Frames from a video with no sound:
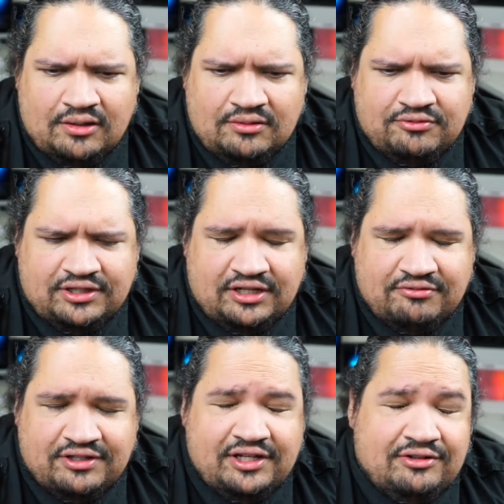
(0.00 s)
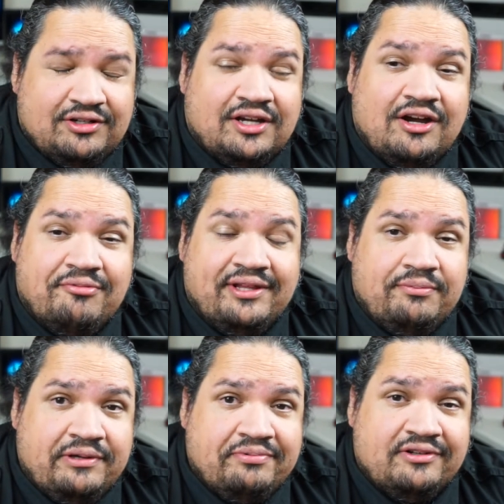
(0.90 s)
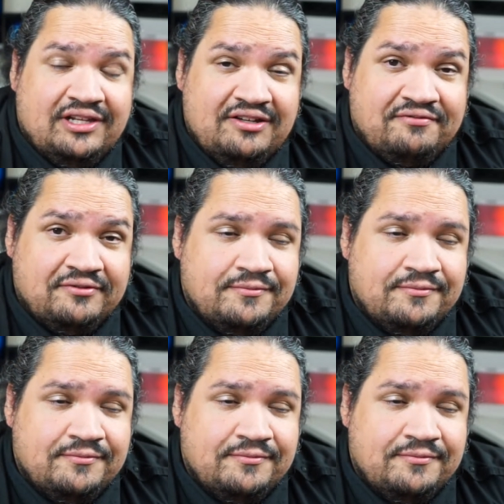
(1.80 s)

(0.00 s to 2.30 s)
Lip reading: when I look at how many people live